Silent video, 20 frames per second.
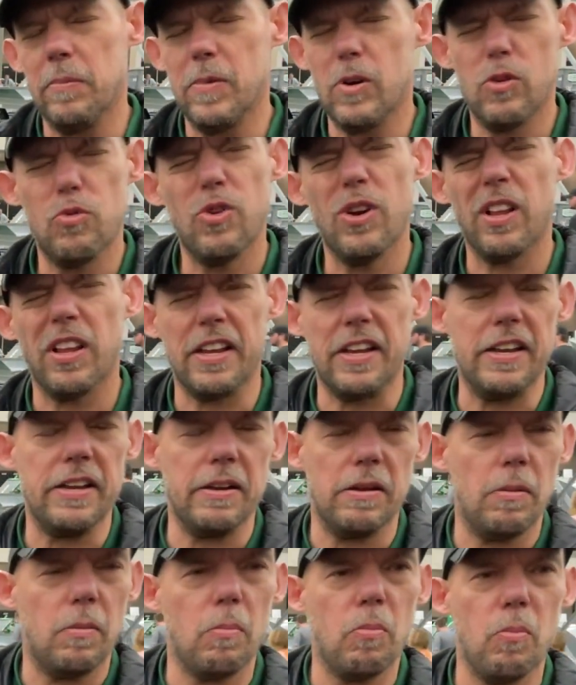
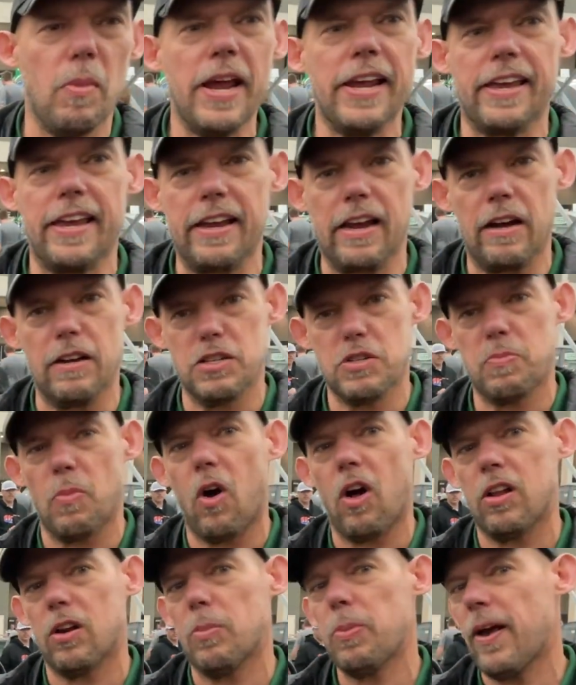Really making a
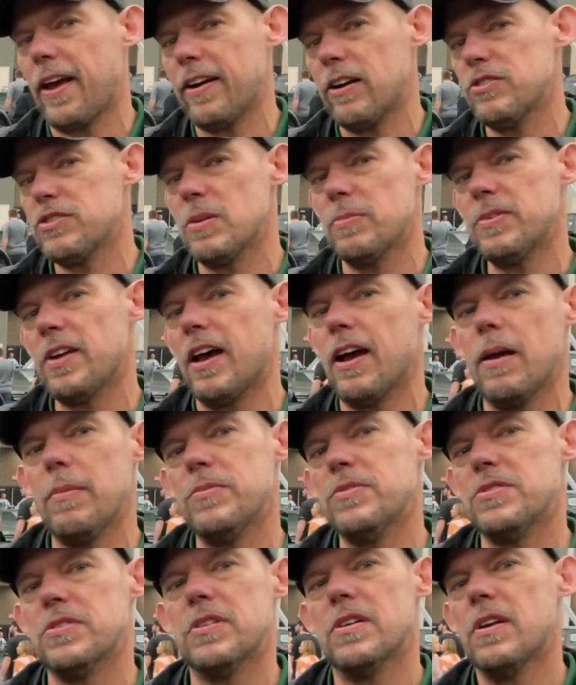smaller planter
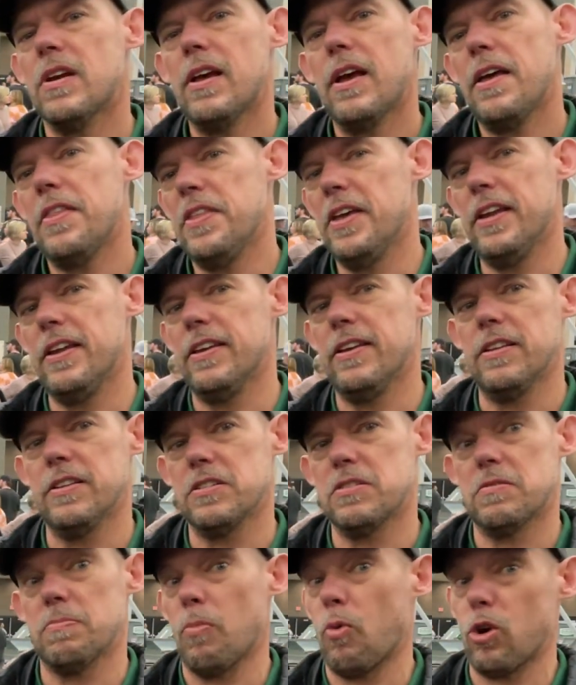sometimes that
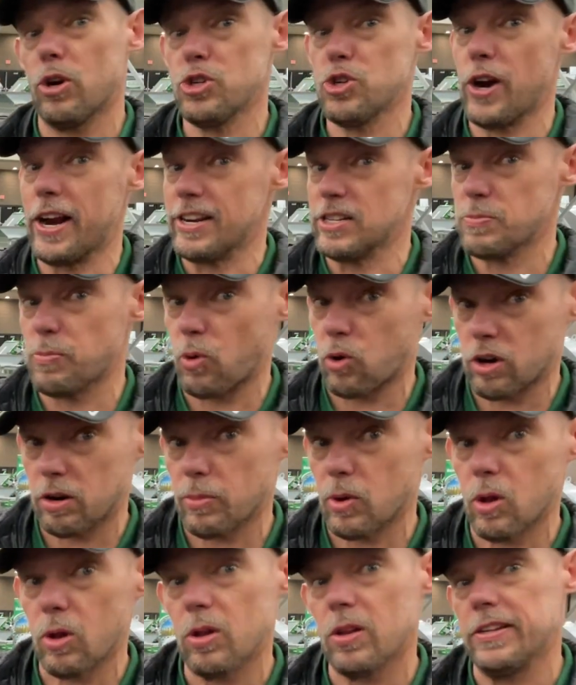is more
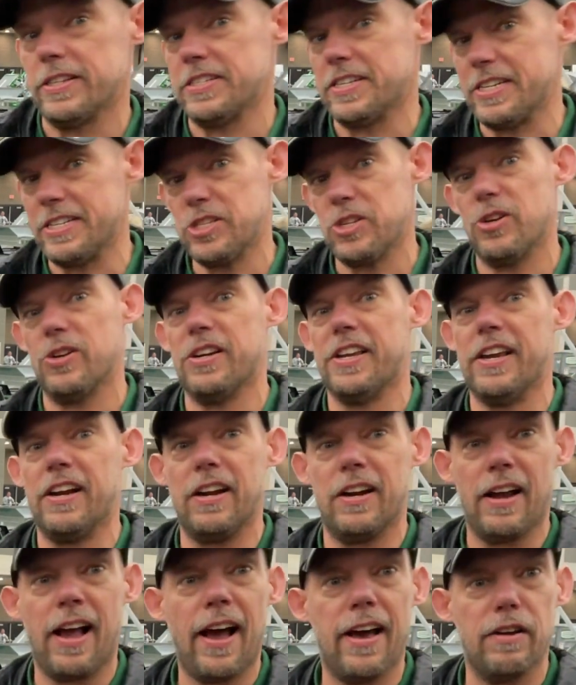transportable. It's easier to get
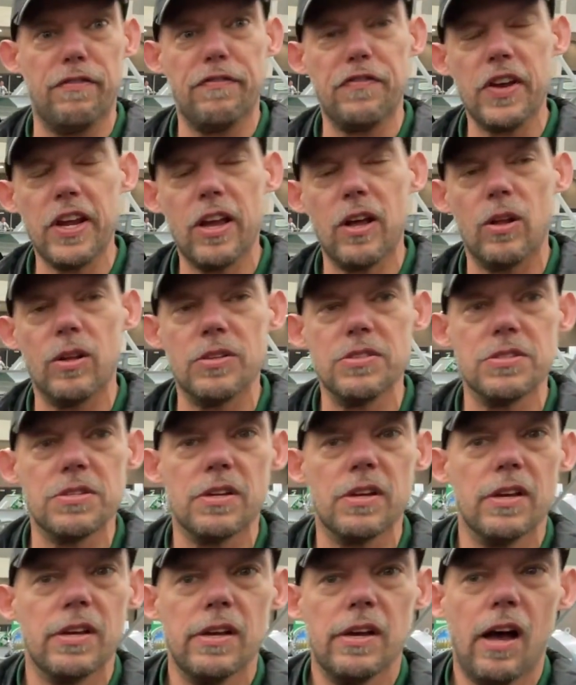in and out of fields.
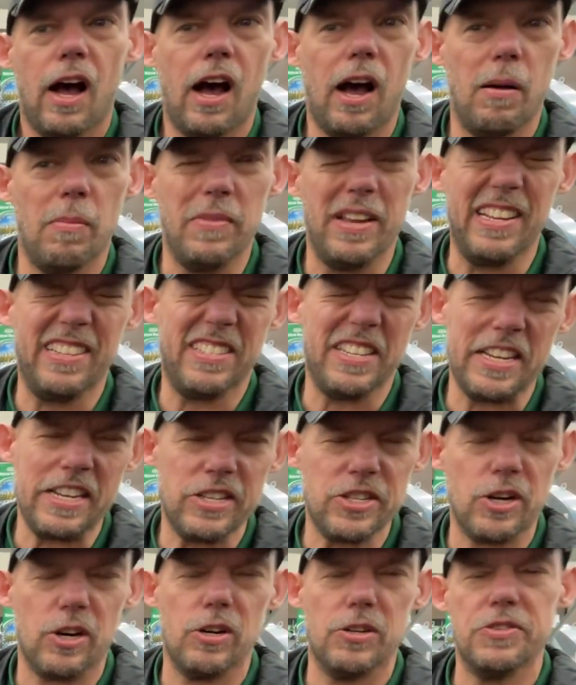It's
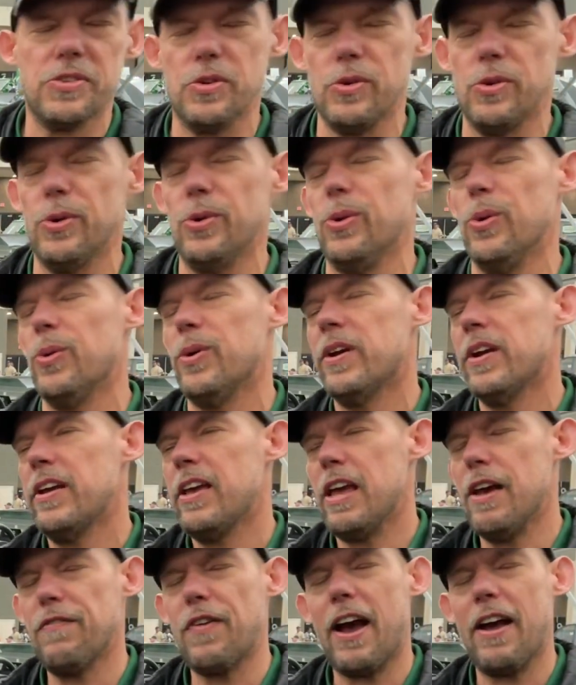easier to,
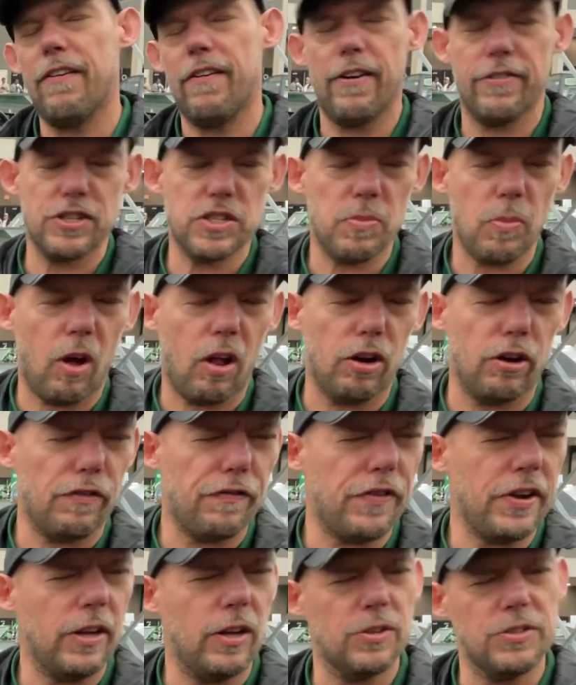if I have smaller
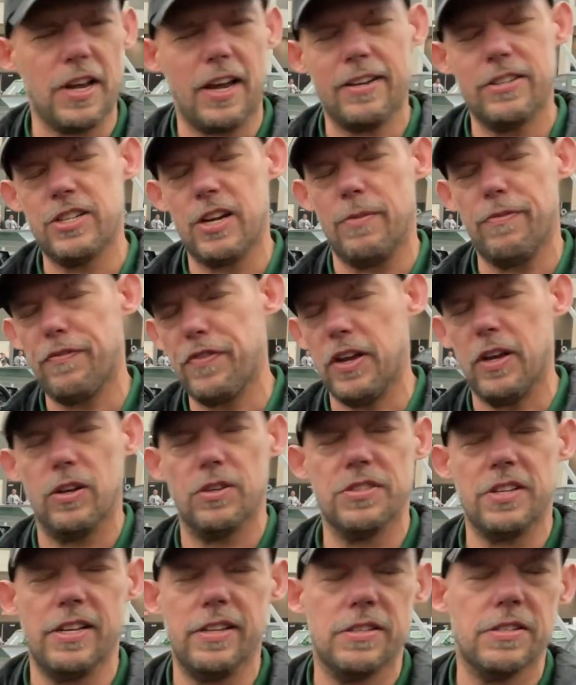fields, odd-shaped
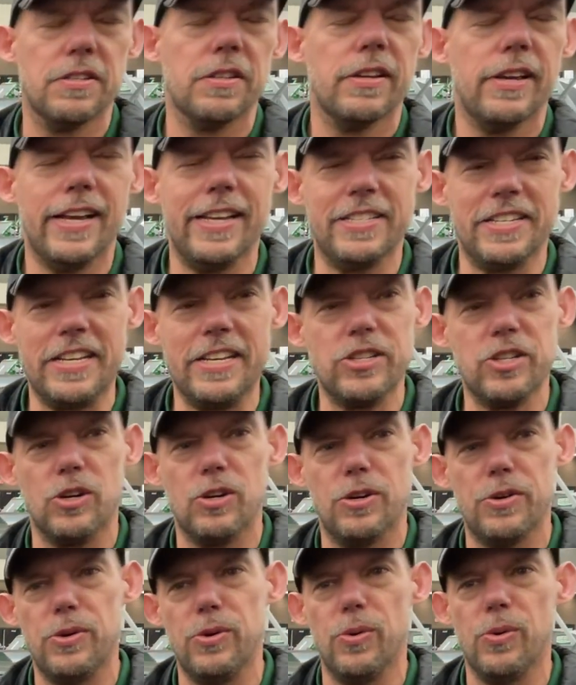fields, it's
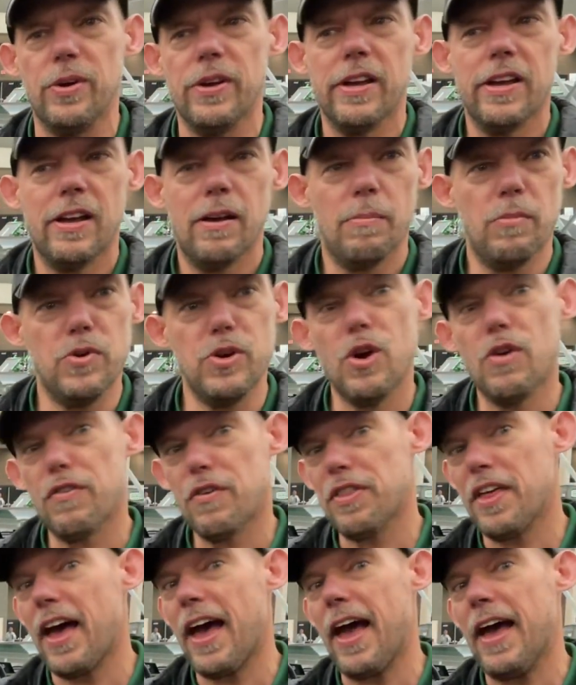easier to maneuver
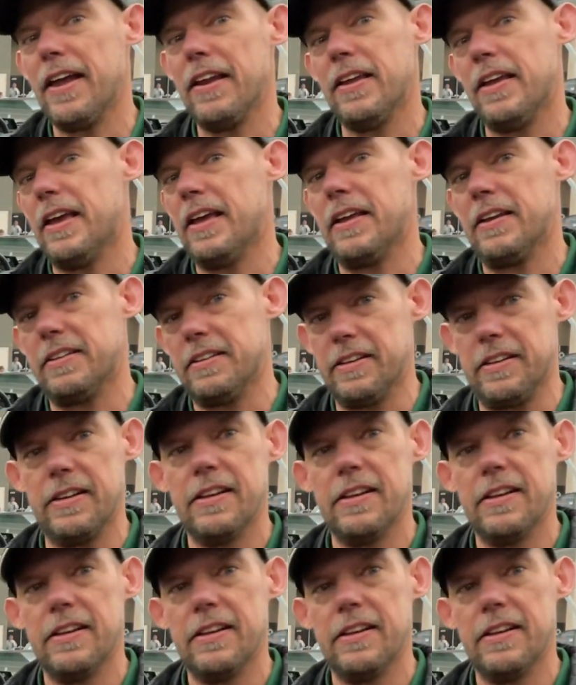that, and